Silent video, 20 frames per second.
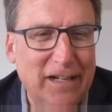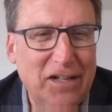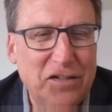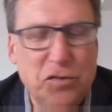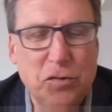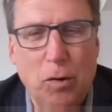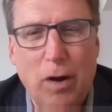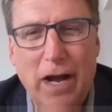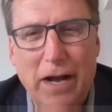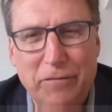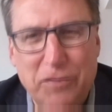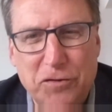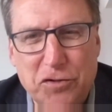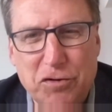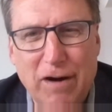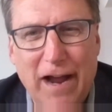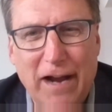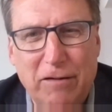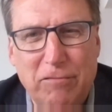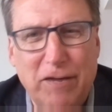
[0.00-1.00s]
So I have a
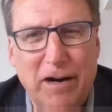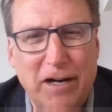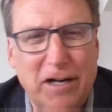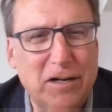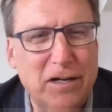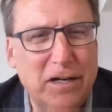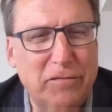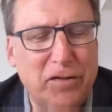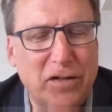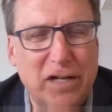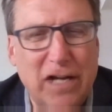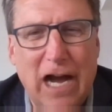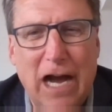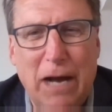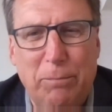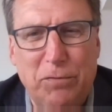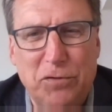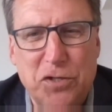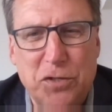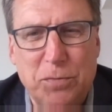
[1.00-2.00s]
track record of
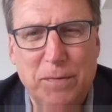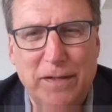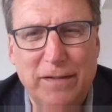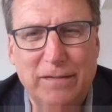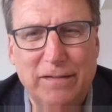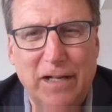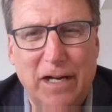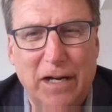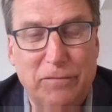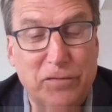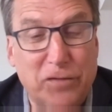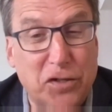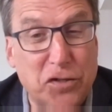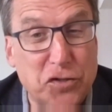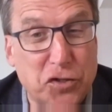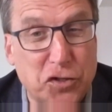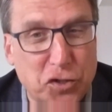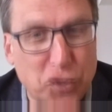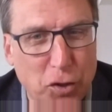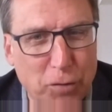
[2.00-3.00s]
accomplishment, of
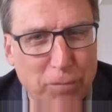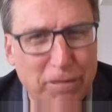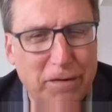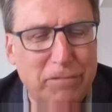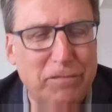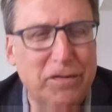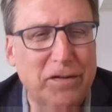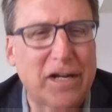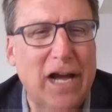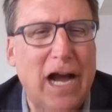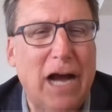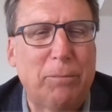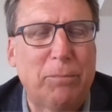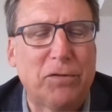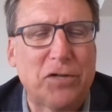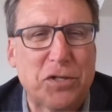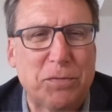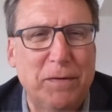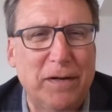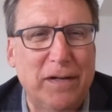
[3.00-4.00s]
conservative
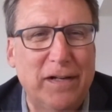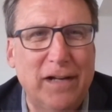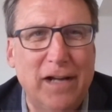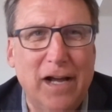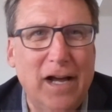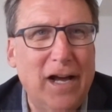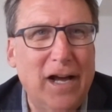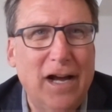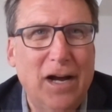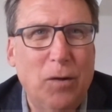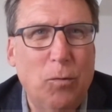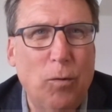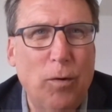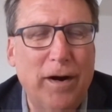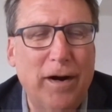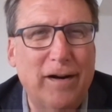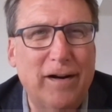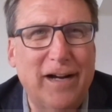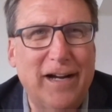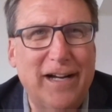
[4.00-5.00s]
accomplishment,
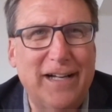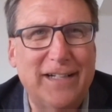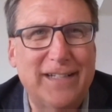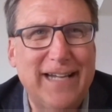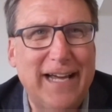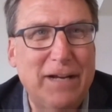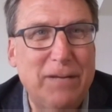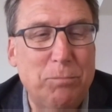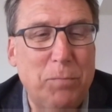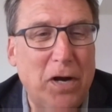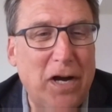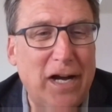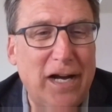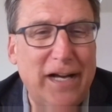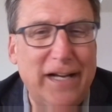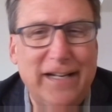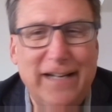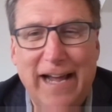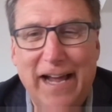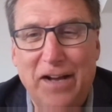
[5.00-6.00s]
where uh, Ted
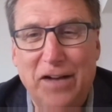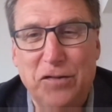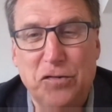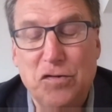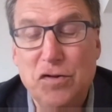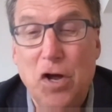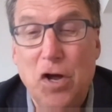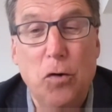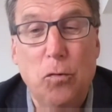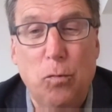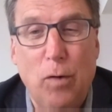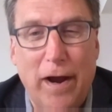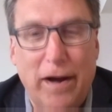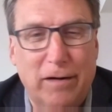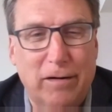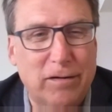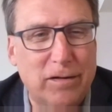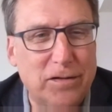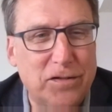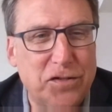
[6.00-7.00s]
Budd has no
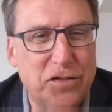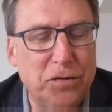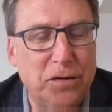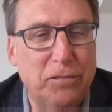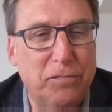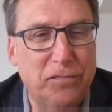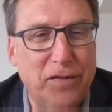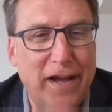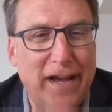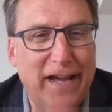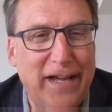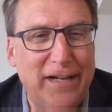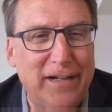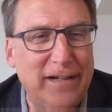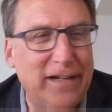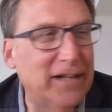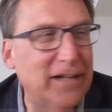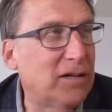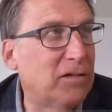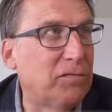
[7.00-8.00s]
record to
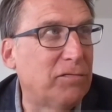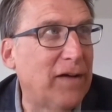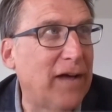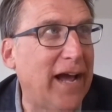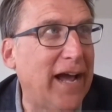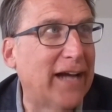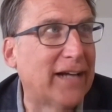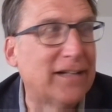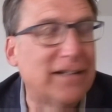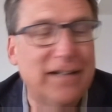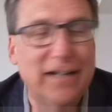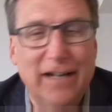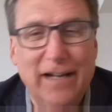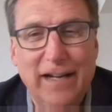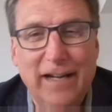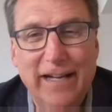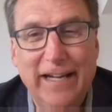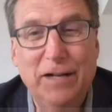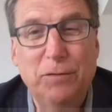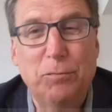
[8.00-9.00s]
defend. And in fact,
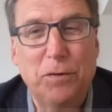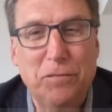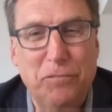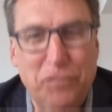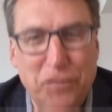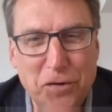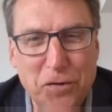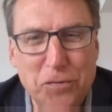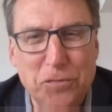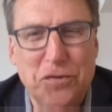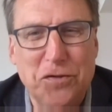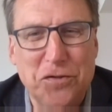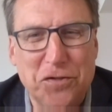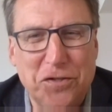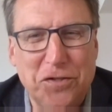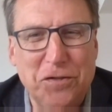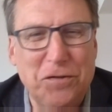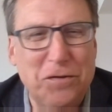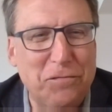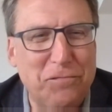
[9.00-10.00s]
he
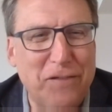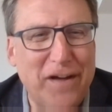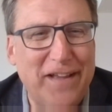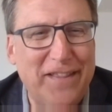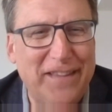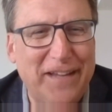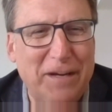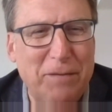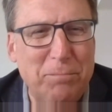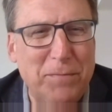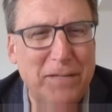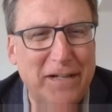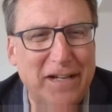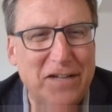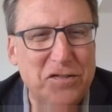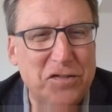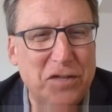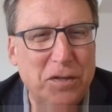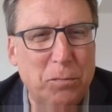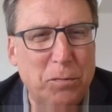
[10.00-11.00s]
refuses to defend them
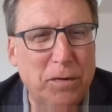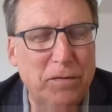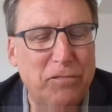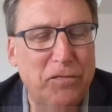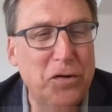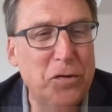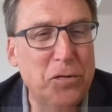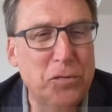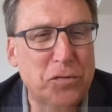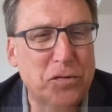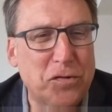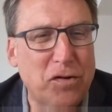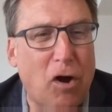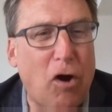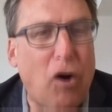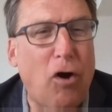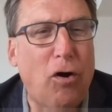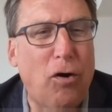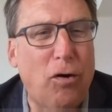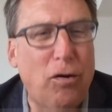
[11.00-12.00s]
because he refused
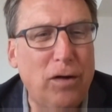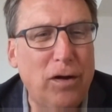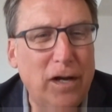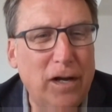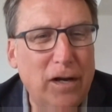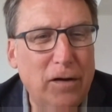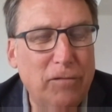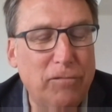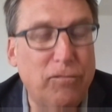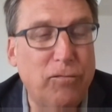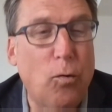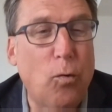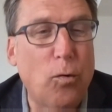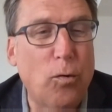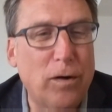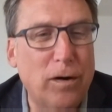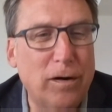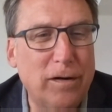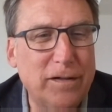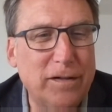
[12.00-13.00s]
all
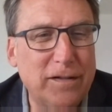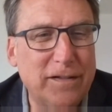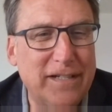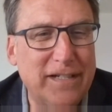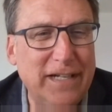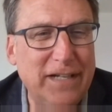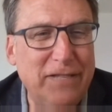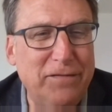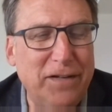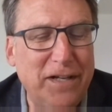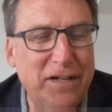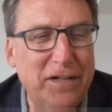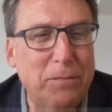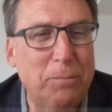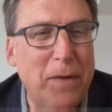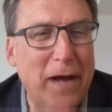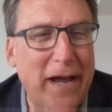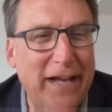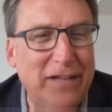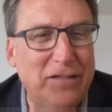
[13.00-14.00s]
four TV
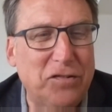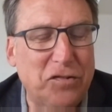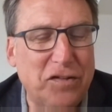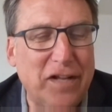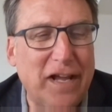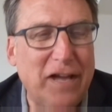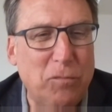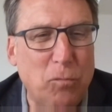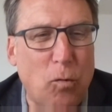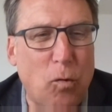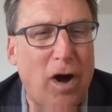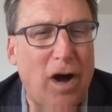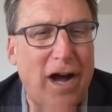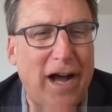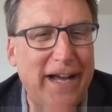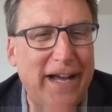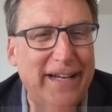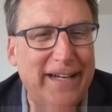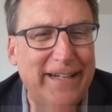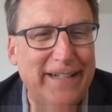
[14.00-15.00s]
debates statewide.